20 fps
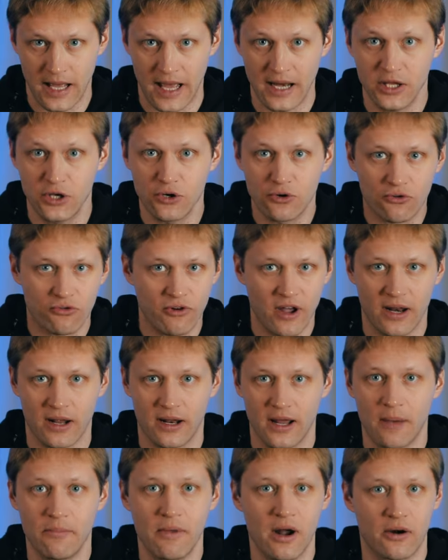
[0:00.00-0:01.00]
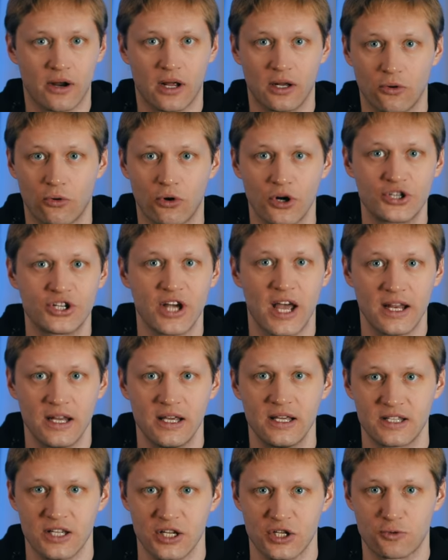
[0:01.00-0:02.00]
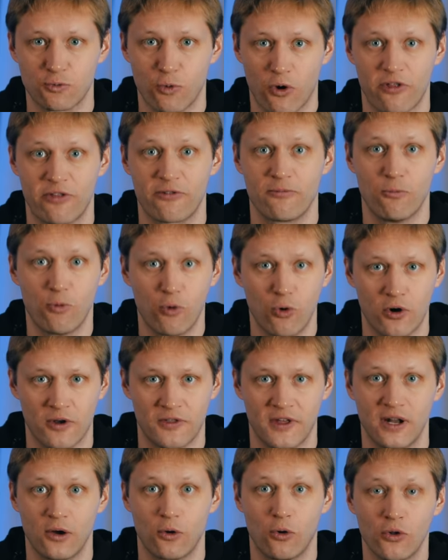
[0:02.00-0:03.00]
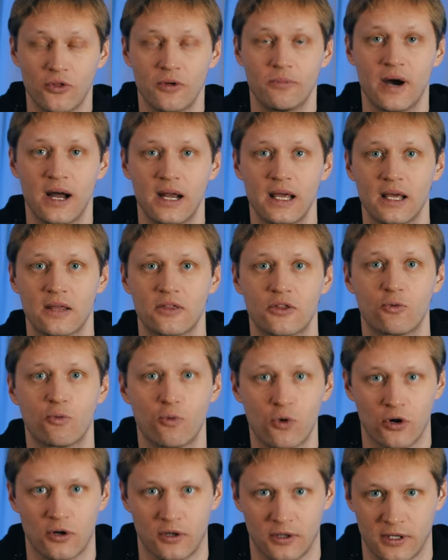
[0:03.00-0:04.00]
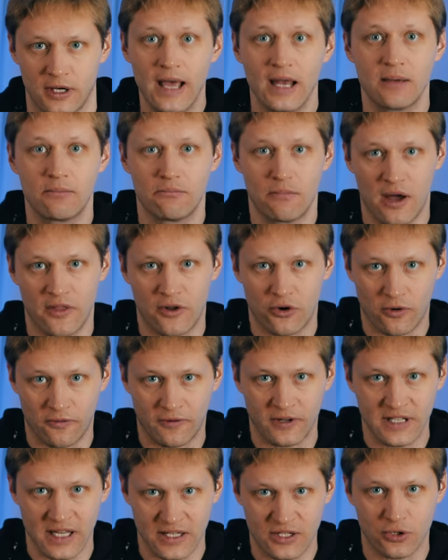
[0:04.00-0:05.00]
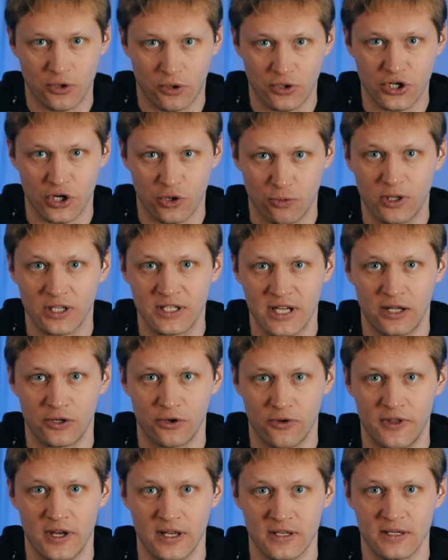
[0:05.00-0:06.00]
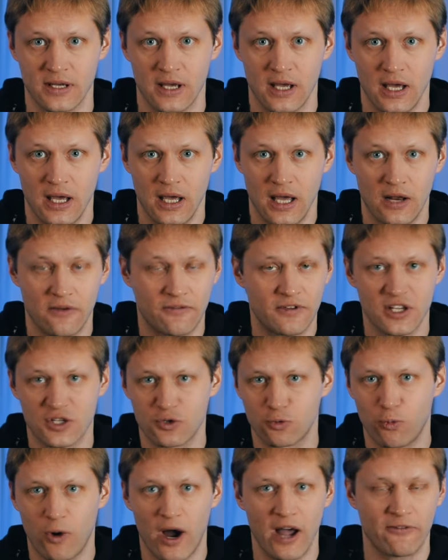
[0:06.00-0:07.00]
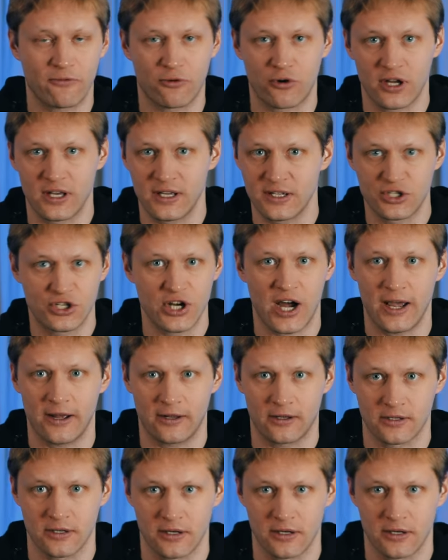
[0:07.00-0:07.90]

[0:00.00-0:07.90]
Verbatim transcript: Any Ukrainian, American or Chinese is worth more than all the money in the world. Any mother of a dead soldier will tell you this, and if his wife or his child.